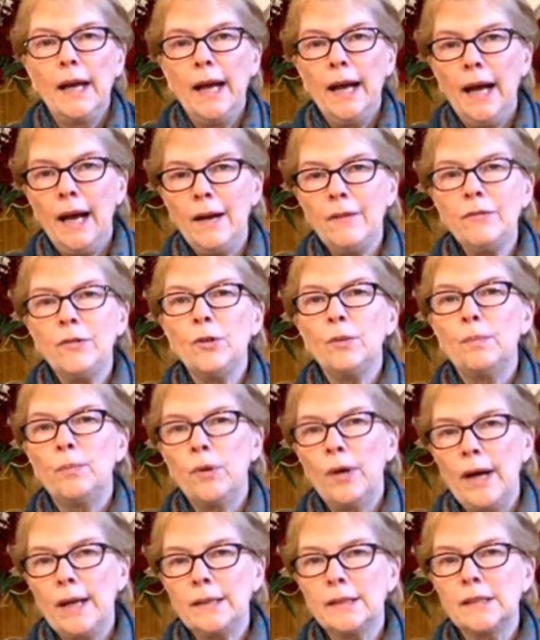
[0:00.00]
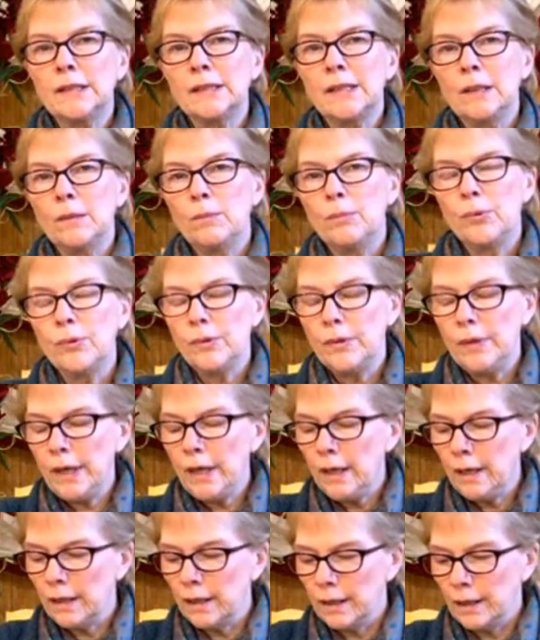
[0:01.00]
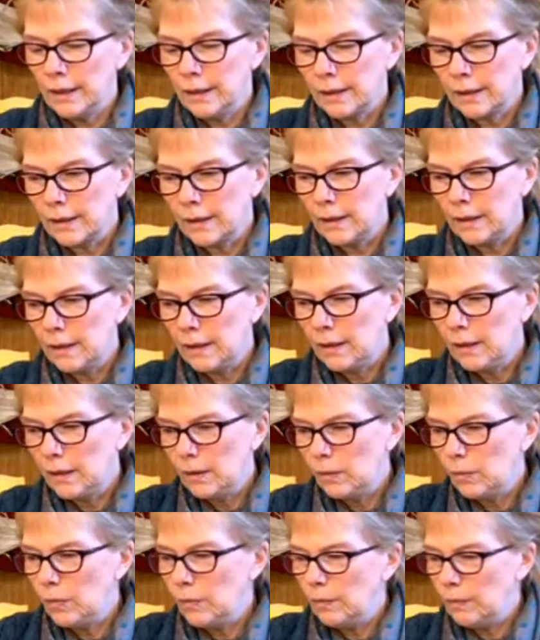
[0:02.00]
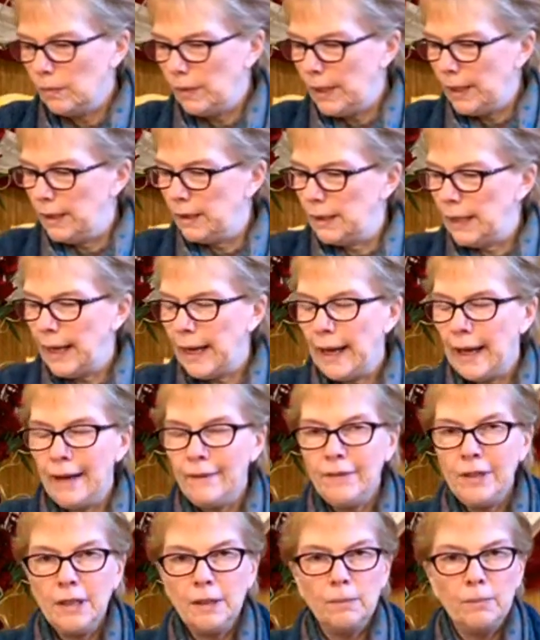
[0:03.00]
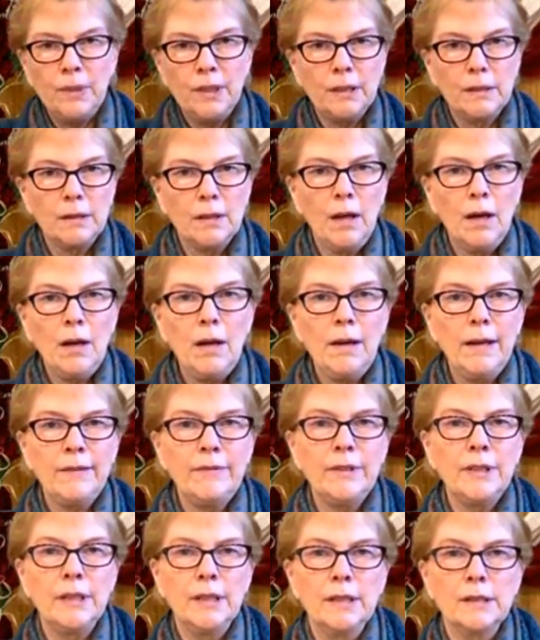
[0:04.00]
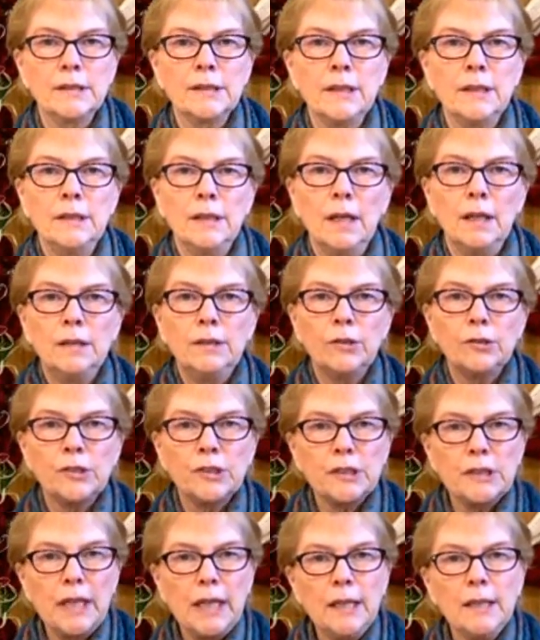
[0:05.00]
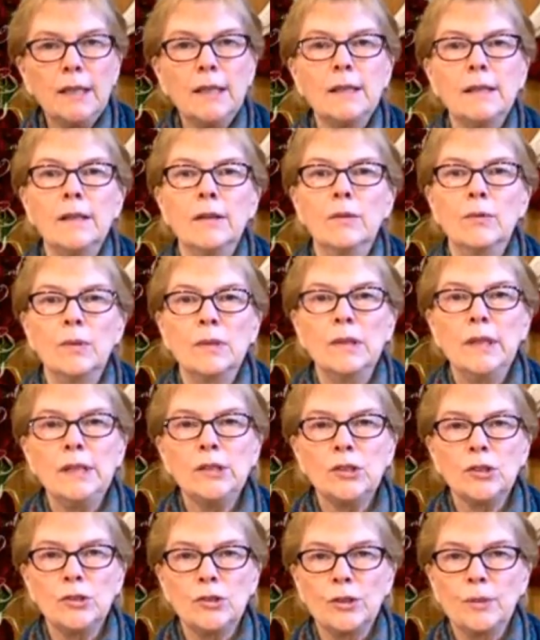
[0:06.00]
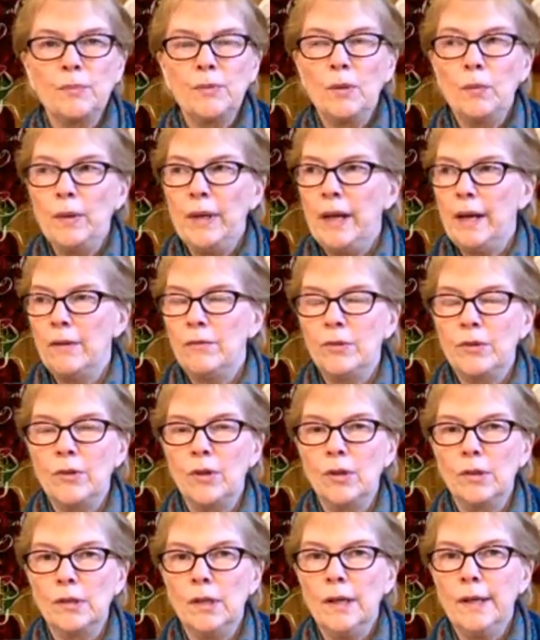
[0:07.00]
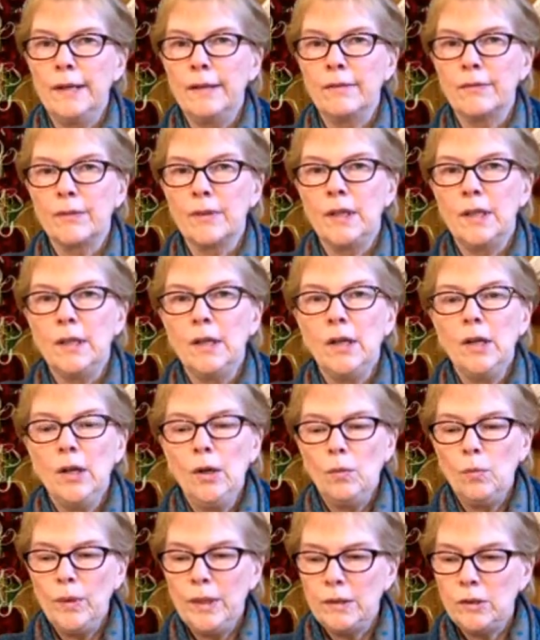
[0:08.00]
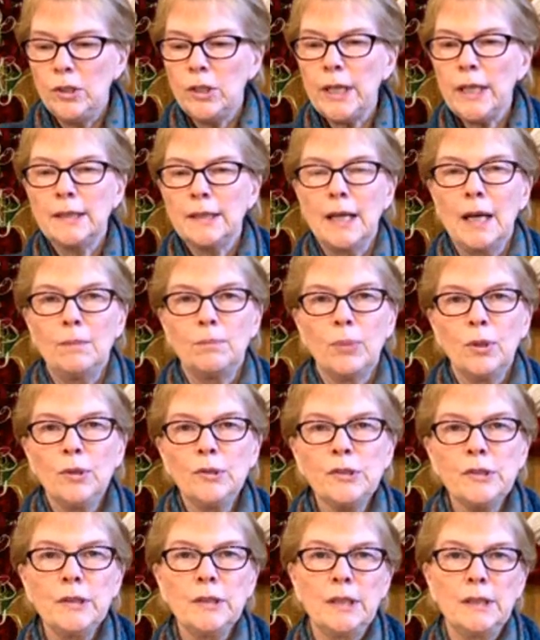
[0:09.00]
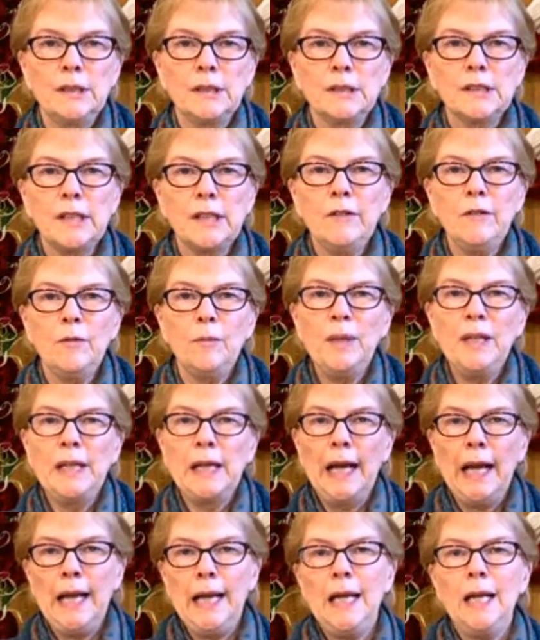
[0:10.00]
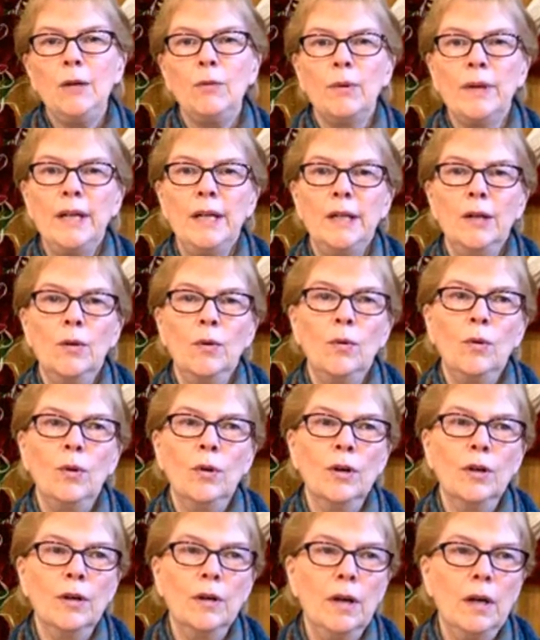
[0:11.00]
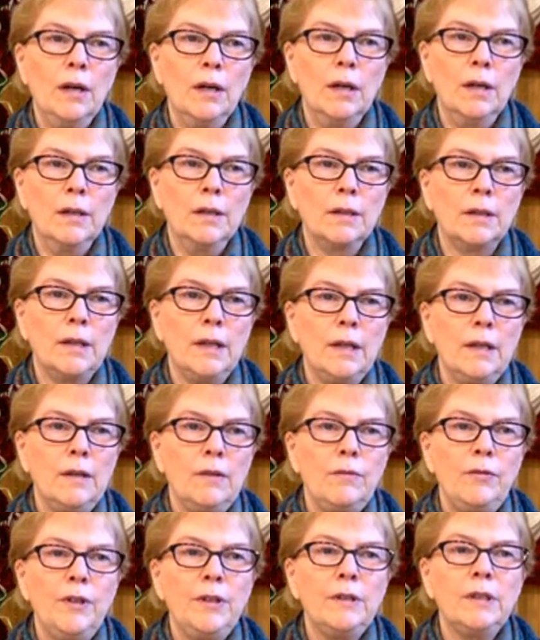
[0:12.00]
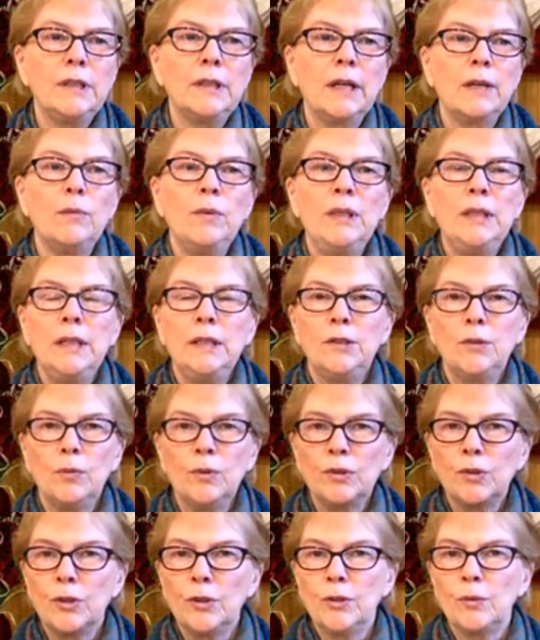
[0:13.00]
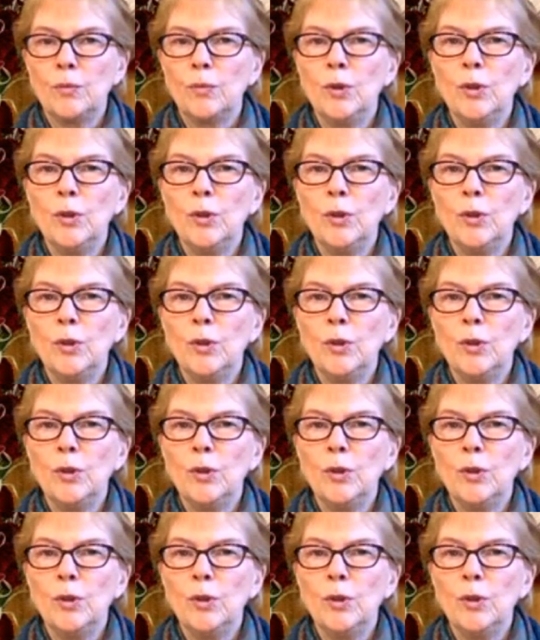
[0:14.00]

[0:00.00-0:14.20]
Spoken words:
After practicing prayer and having it be alive in us and understanding the relationship that we have with all life, we look at that person and instead of being angry or feeling like we need to return